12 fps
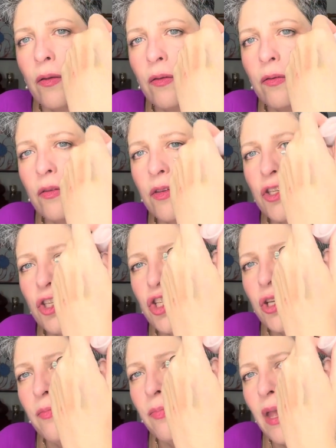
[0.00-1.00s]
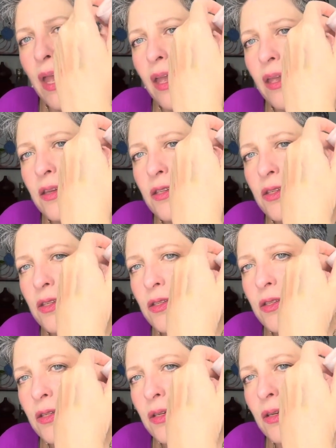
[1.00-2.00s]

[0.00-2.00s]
So this is champagne. It's just,